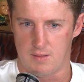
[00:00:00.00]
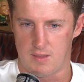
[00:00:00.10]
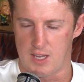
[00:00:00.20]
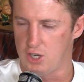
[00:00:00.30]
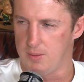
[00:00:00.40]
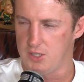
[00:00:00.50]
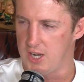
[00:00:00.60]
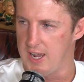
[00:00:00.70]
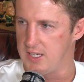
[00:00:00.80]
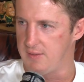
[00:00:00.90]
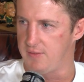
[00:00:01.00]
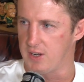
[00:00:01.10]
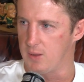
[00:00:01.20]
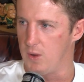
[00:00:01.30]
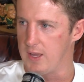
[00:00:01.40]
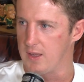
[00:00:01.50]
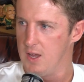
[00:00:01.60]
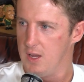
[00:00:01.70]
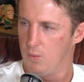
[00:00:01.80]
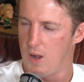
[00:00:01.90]
they chop and change every freaking week.
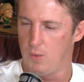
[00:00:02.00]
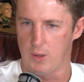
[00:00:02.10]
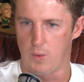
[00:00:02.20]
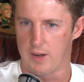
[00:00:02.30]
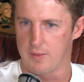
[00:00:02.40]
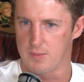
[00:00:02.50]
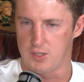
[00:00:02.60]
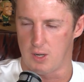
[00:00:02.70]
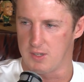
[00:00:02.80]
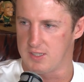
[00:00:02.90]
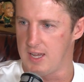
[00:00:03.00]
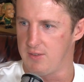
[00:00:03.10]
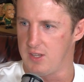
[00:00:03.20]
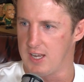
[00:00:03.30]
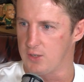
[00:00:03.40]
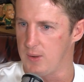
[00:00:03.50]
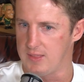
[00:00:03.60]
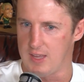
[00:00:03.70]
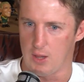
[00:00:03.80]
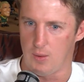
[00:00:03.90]
1 week, one of them's dominant 7. The next
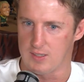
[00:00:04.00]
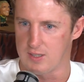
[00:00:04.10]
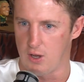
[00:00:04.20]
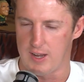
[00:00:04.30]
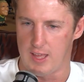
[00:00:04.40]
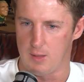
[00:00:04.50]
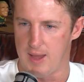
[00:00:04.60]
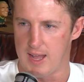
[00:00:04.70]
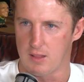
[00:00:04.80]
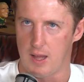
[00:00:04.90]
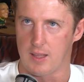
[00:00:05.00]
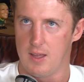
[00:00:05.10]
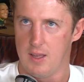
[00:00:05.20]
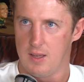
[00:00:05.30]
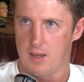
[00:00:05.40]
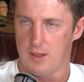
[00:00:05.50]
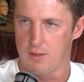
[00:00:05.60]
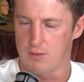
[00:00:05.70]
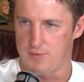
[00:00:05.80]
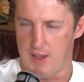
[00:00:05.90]
week, the other one's sliding out the back. Like, I
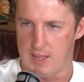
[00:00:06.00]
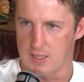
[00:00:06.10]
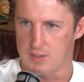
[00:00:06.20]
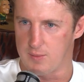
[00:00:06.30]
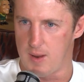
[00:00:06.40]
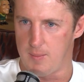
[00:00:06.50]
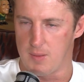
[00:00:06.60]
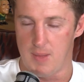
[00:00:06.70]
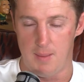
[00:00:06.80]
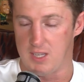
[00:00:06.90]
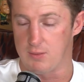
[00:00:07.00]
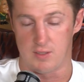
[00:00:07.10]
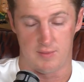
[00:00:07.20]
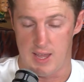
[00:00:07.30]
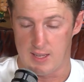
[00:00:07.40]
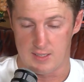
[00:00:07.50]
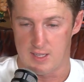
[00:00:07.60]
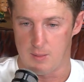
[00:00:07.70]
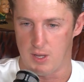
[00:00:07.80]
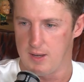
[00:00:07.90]
think it was Vegas from memory. Maybe this was a Vegas
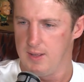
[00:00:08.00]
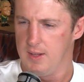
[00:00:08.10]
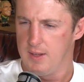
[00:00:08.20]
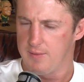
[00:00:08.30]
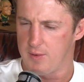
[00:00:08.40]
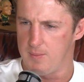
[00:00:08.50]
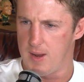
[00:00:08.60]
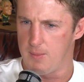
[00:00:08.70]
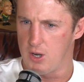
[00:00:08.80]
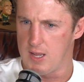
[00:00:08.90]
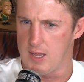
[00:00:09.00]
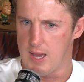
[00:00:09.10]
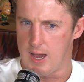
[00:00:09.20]
thing, but from memory,